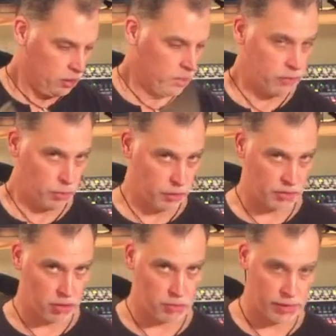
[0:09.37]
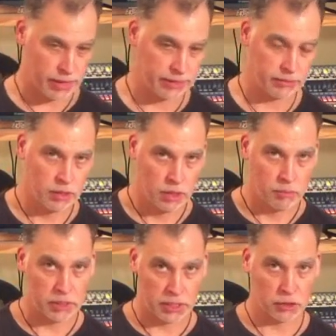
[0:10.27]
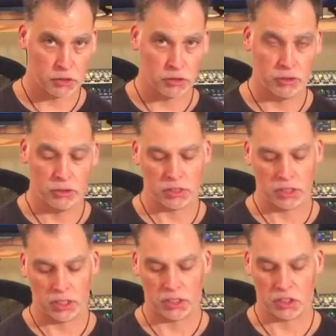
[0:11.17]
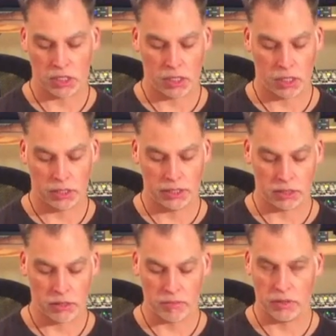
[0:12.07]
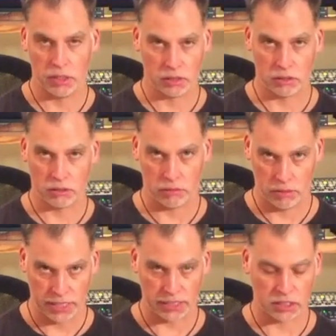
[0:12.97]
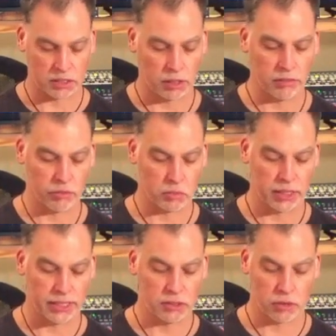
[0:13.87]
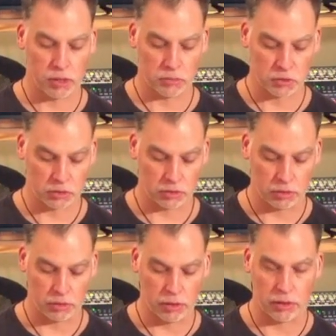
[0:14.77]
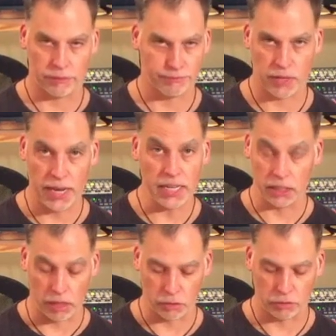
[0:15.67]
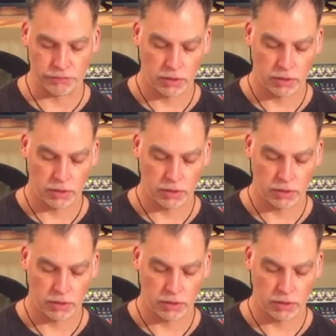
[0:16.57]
cover with all my beginner students because it's something that's necessary for playing drums on any level